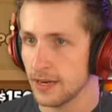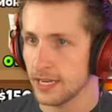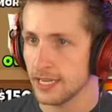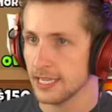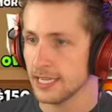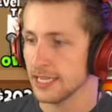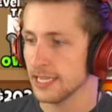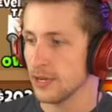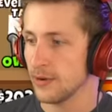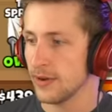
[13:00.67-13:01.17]
I
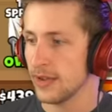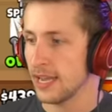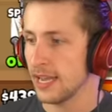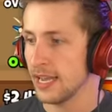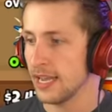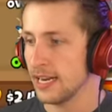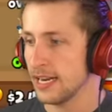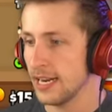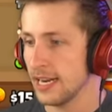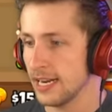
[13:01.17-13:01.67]
can go
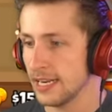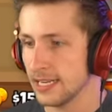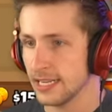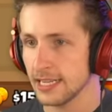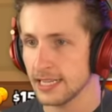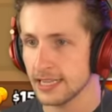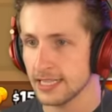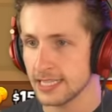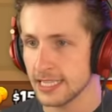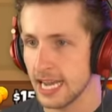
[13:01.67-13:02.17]
ahead and
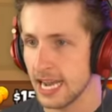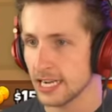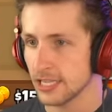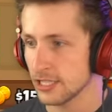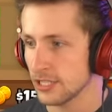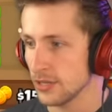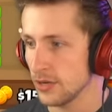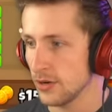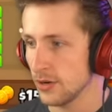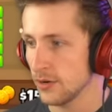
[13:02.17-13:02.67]
get the
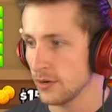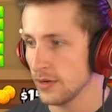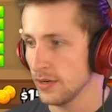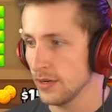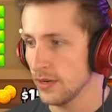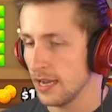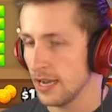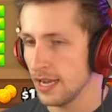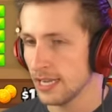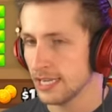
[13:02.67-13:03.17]
zone.
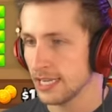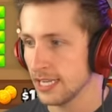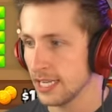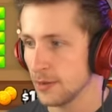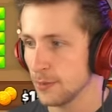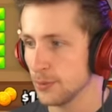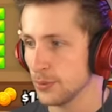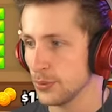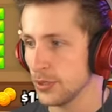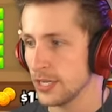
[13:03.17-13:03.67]
I can
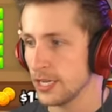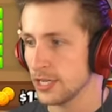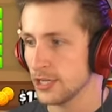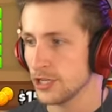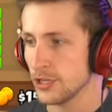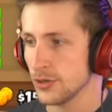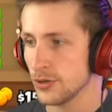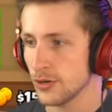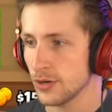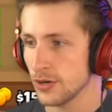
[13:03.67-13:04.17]
get Blade
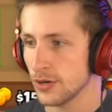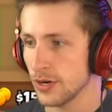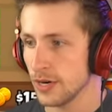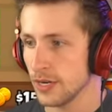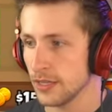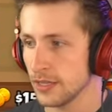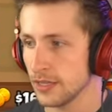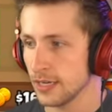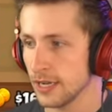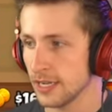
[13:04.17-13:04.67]
Shooter,
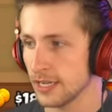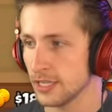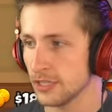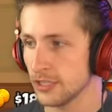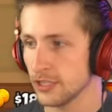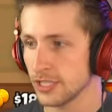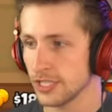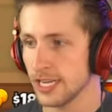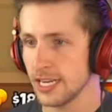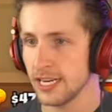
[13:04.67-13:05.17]
and then I can
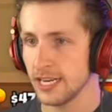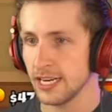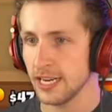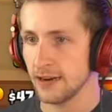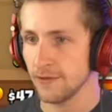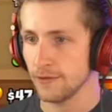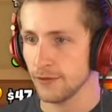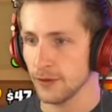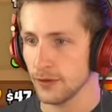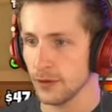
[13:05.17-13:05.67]
just get
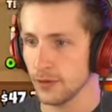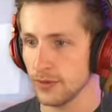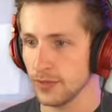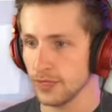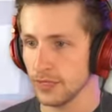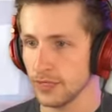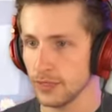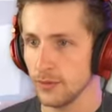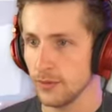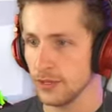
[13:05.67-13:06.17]
Inferno
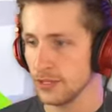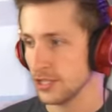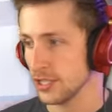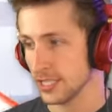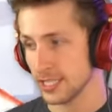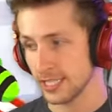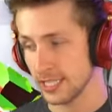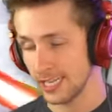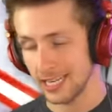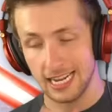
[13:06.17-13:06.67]
Ring, which
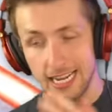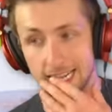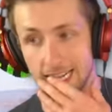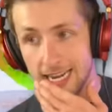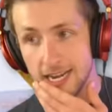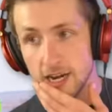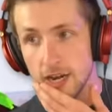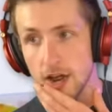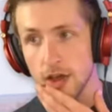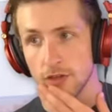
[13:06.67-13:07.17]
is
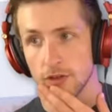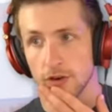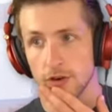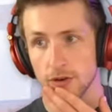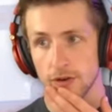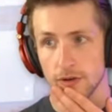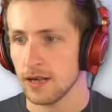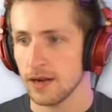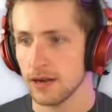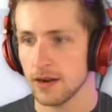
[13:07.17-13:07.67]

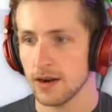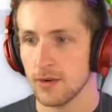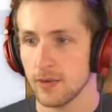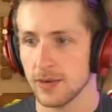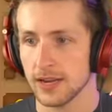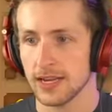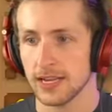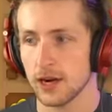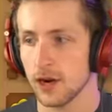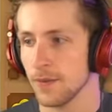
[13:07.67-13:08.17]
another... All right, we
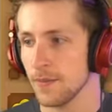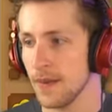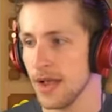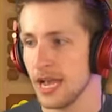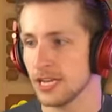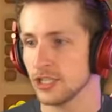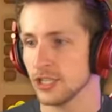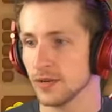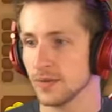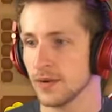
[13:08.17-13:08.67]
can get our
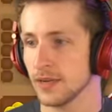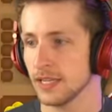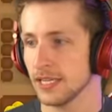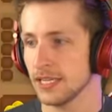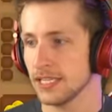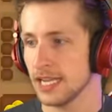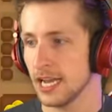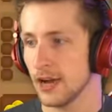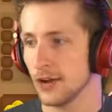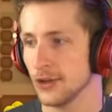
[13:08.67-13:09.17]
Magic Monkey
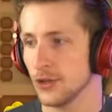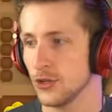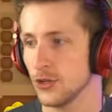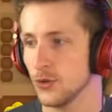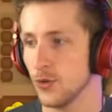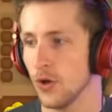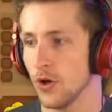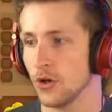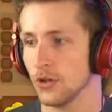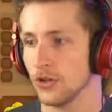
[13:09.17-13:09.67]
down.
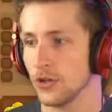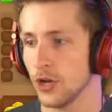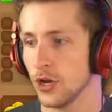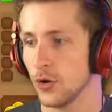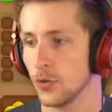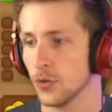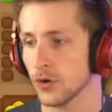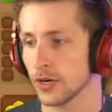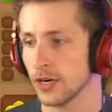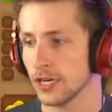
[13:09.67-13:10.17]
You all know
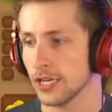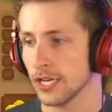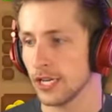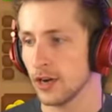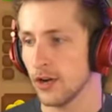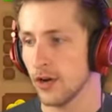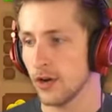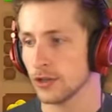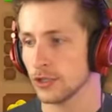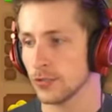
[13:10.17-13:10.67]
we're going to
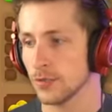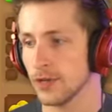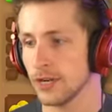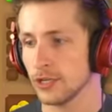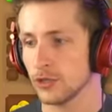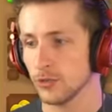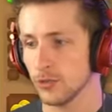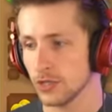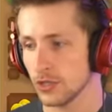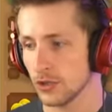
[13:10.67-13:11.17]
get
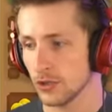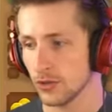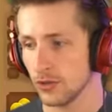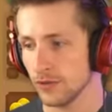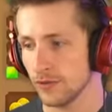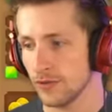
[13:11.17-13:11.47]
Archmage, Wizard Lord